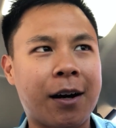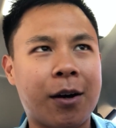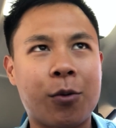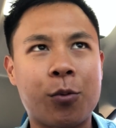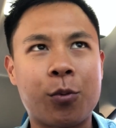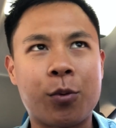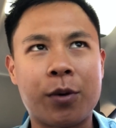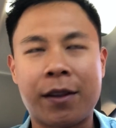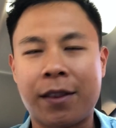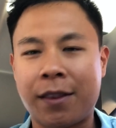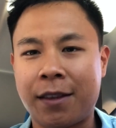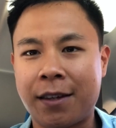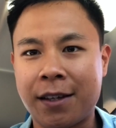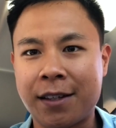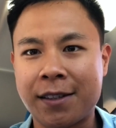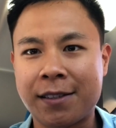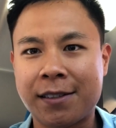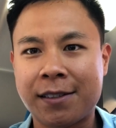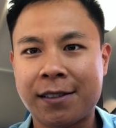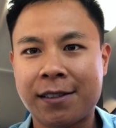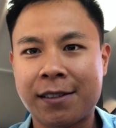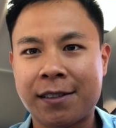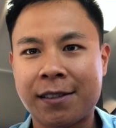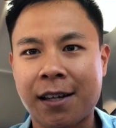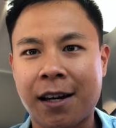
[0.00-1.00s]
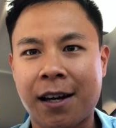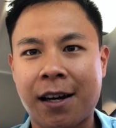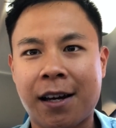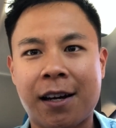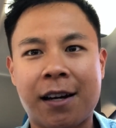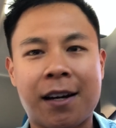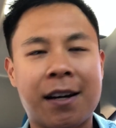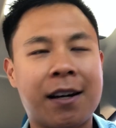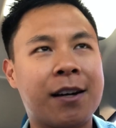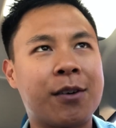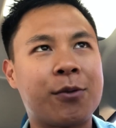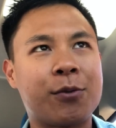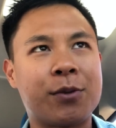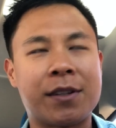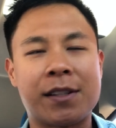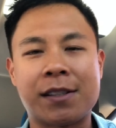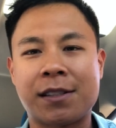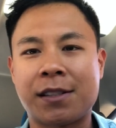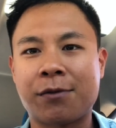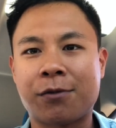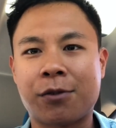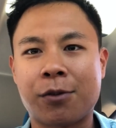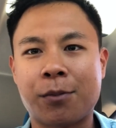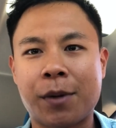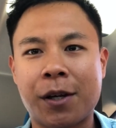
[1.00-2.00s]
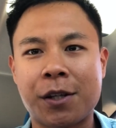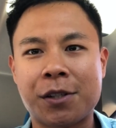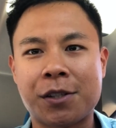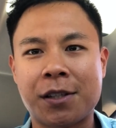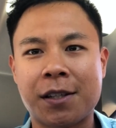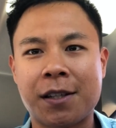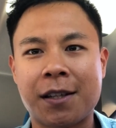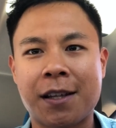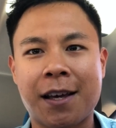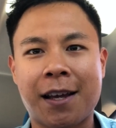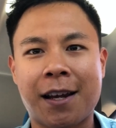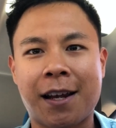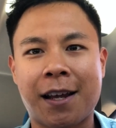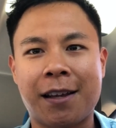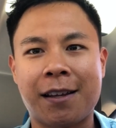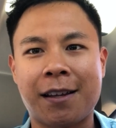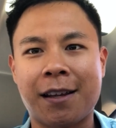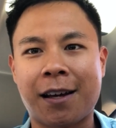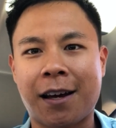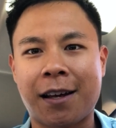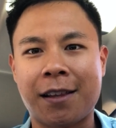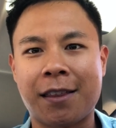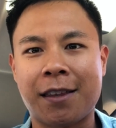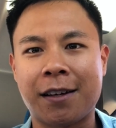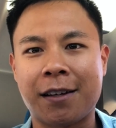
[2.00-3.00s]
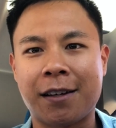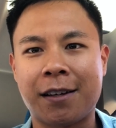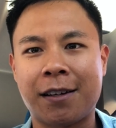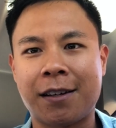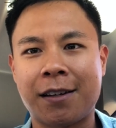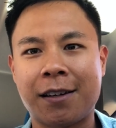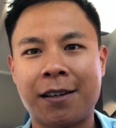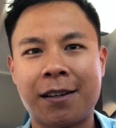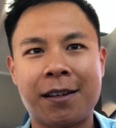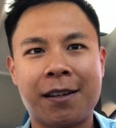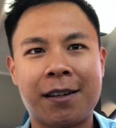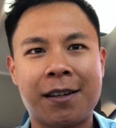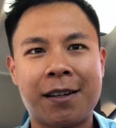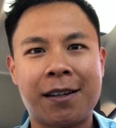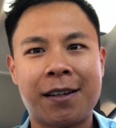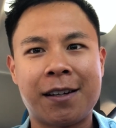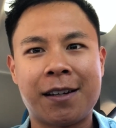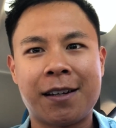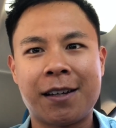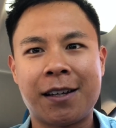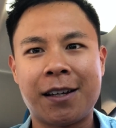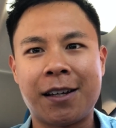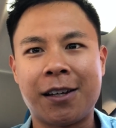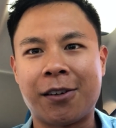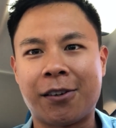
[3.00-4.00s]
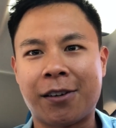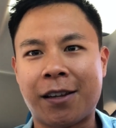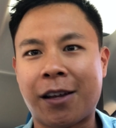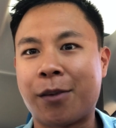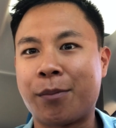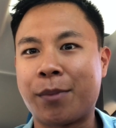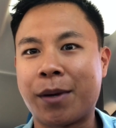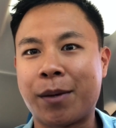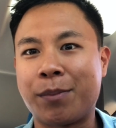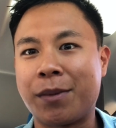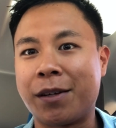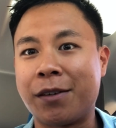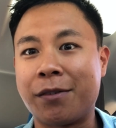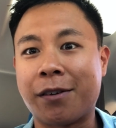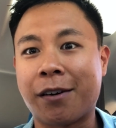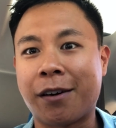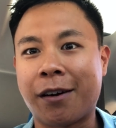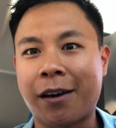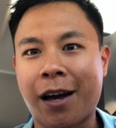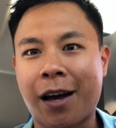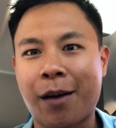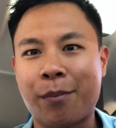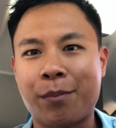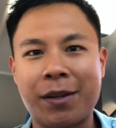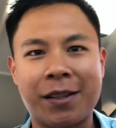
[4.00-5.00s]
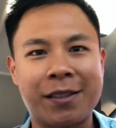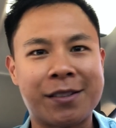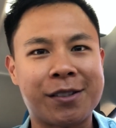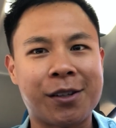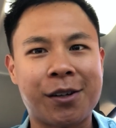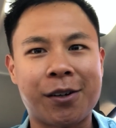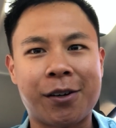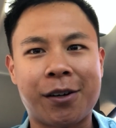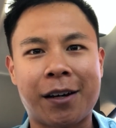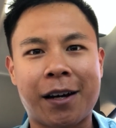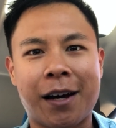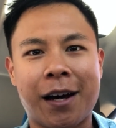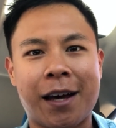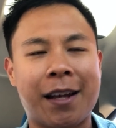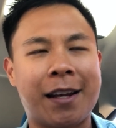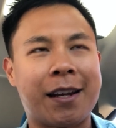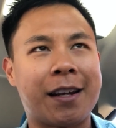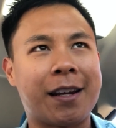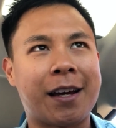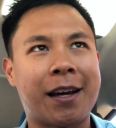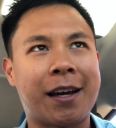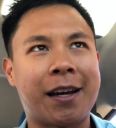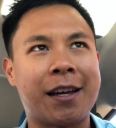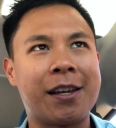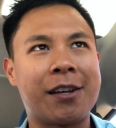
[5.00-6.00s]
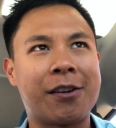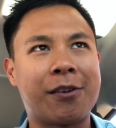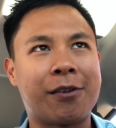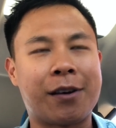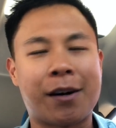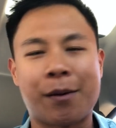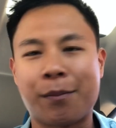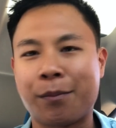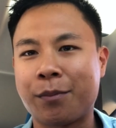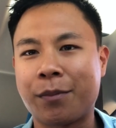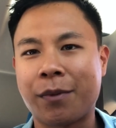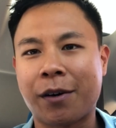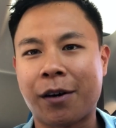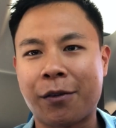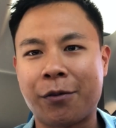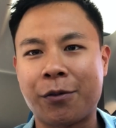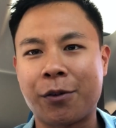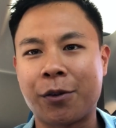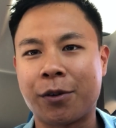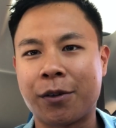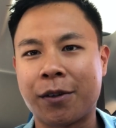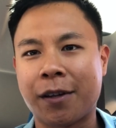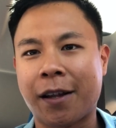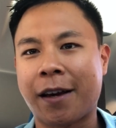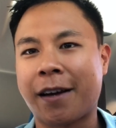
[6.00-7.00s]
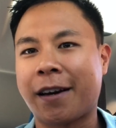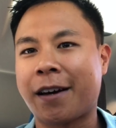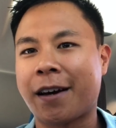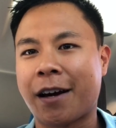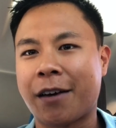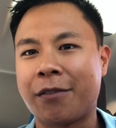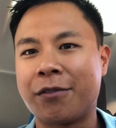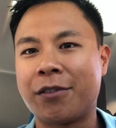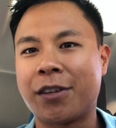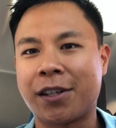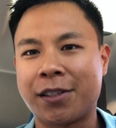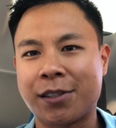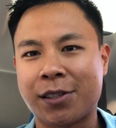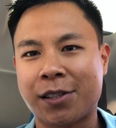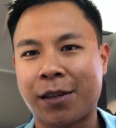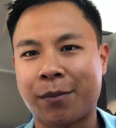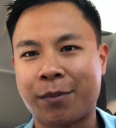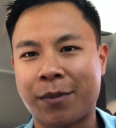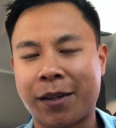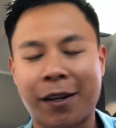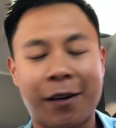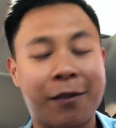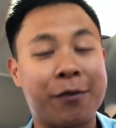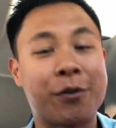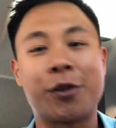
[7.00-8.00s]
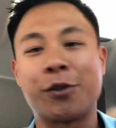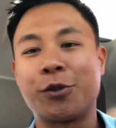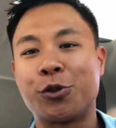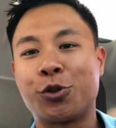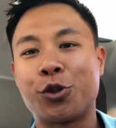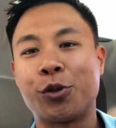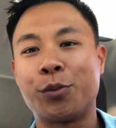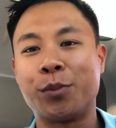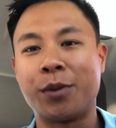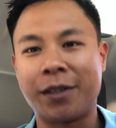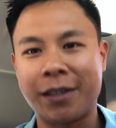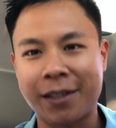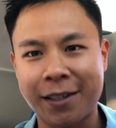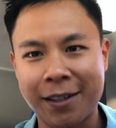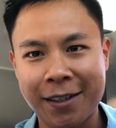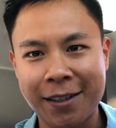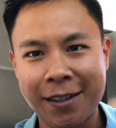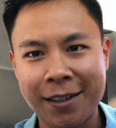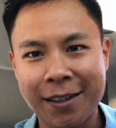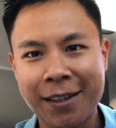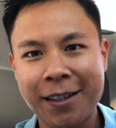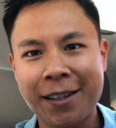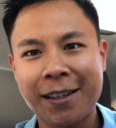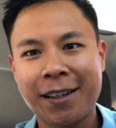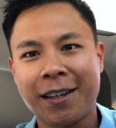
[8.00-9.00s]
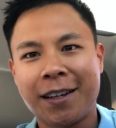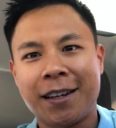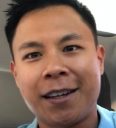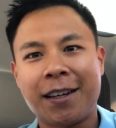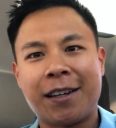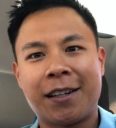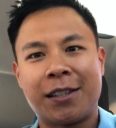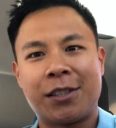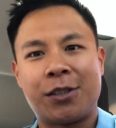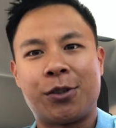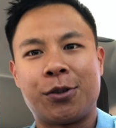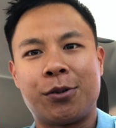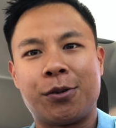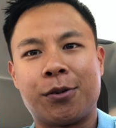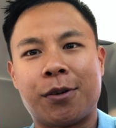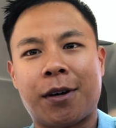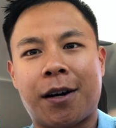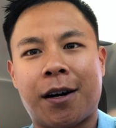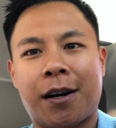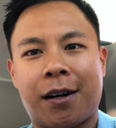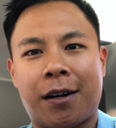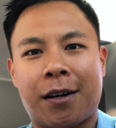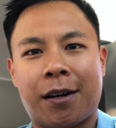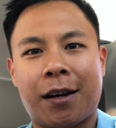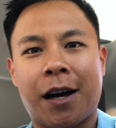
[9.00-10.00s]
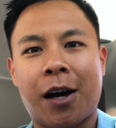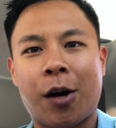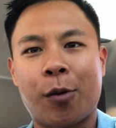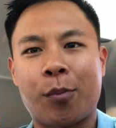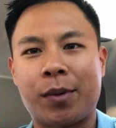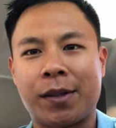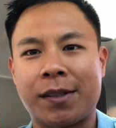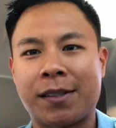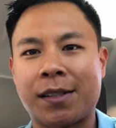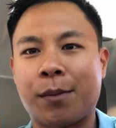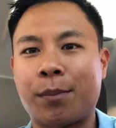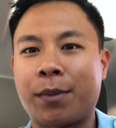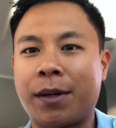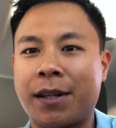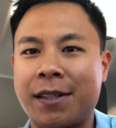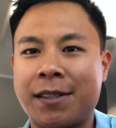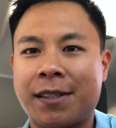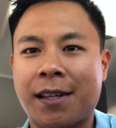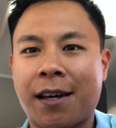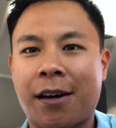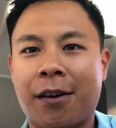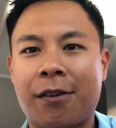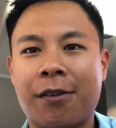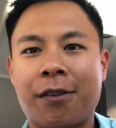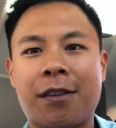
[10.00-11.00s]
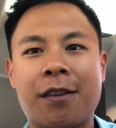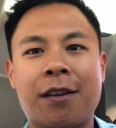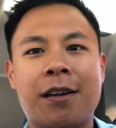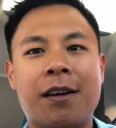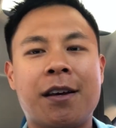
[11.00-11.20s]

with this information, then I think that would make me very happy. So, and I feel like I've done something. I've contributed to helping somebody's health.